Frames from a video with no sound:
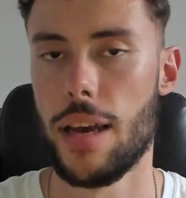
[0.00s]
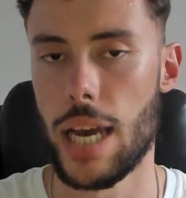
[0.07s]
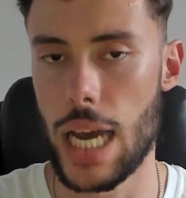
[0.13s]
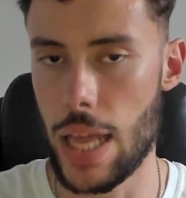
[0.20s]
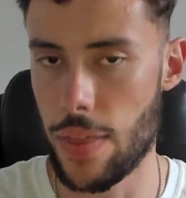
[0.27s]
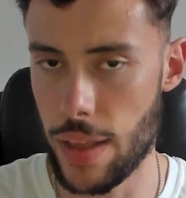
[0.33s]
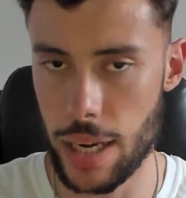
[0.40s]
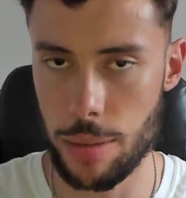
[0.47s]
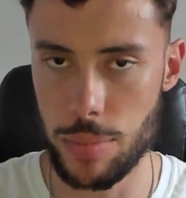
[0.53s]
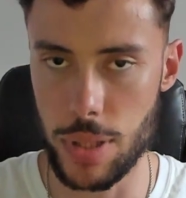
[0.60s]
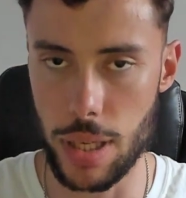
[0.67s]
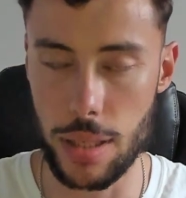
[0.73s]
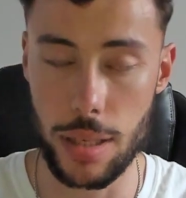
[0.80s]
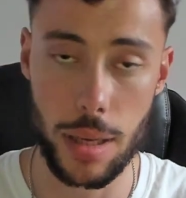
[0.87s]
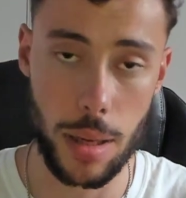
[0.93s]
and then I'm
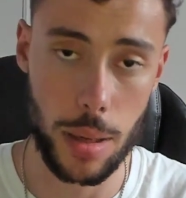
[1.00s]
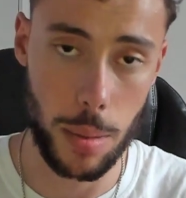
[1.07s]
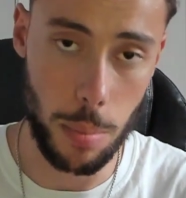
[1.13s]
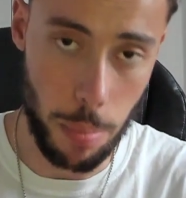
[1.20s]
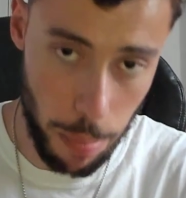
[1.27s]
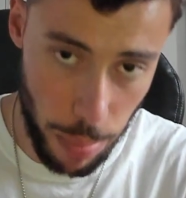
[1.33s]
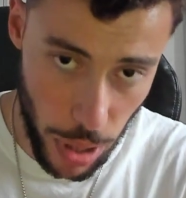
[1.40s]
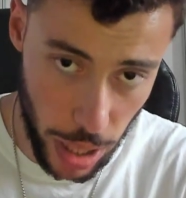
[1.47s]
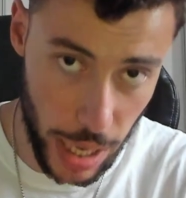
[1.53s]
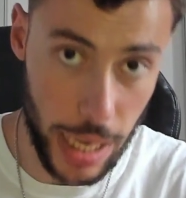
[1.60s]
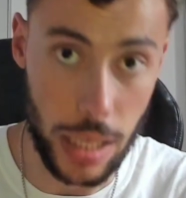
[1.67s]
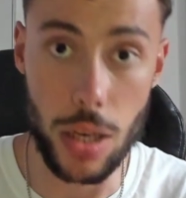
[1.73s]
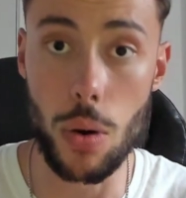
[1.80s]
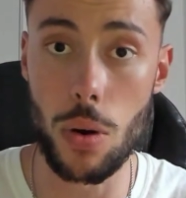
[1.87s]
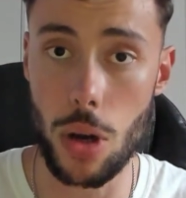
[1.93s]
done. But I
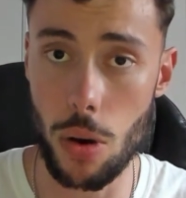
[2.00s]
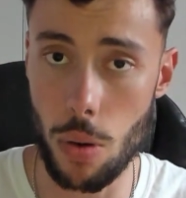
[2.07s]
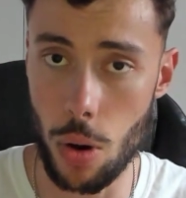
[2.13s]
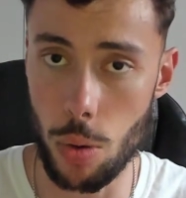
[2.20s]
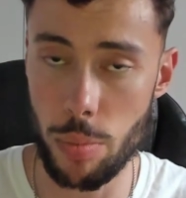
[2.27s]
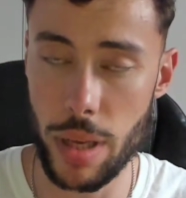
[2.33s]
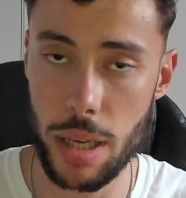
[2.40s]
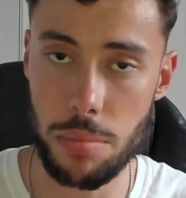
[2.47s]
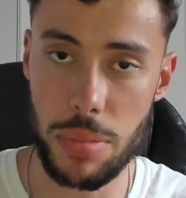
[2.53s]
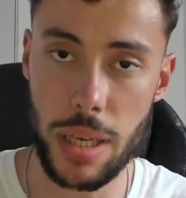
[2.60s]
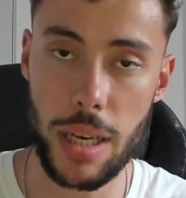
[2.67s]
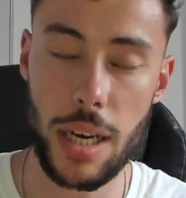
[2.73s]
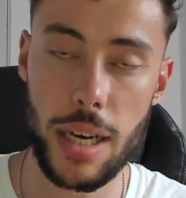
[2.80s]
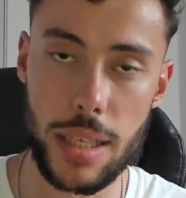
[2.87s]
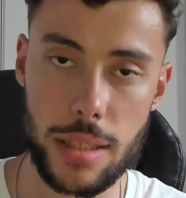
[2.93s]
don't go home yet
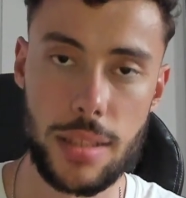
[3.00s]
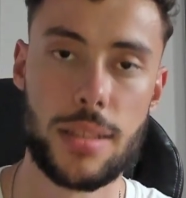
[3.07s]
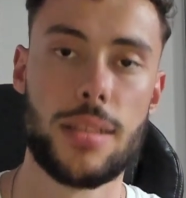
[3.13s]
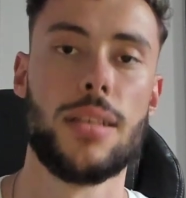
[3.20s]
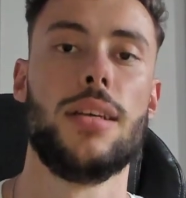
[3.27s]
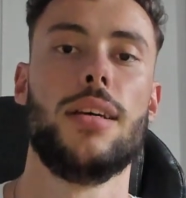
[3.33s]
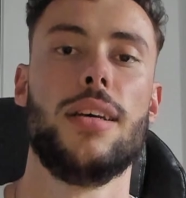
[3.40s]
because